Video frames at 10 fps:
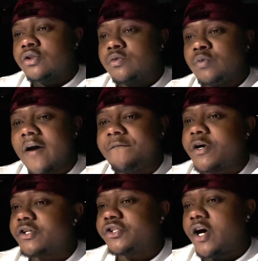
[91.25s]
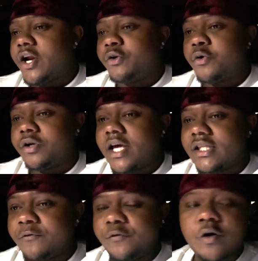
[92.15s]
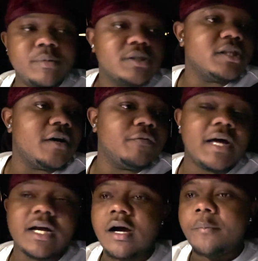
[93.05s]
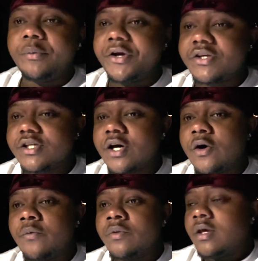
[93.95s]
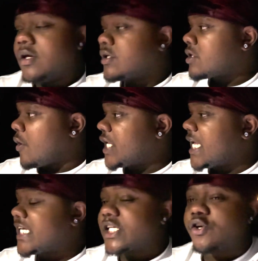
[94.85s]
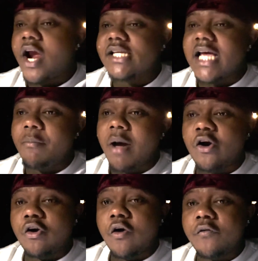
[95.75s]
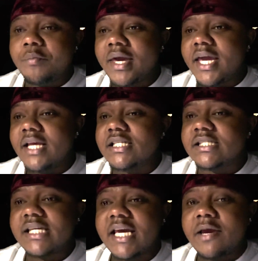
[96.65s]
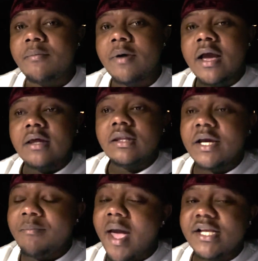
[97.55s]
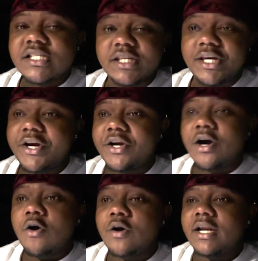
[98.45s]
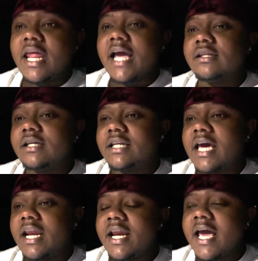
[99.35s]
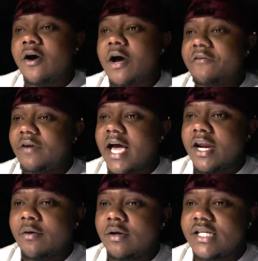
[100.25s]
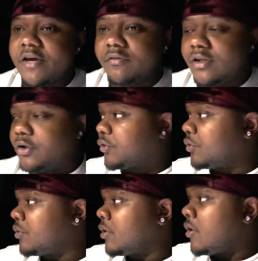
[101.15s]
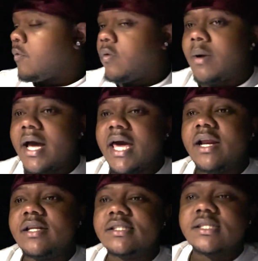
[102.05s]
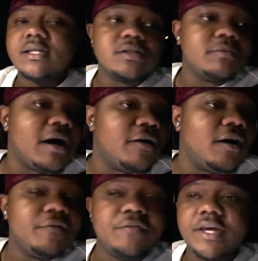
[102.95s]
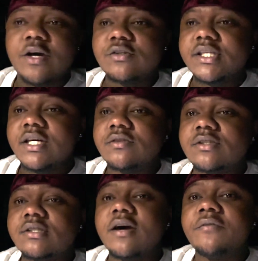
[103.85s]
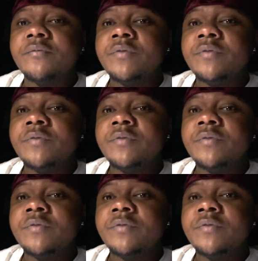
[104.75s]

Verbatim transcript: when I first started doing like the filming stuff like a couple years ago. So it's just crazy how my growth being, just seeing, looking back just a year ago and like looking at it now, I feel like I definitely grew with my editing skills and my video skills and stuff.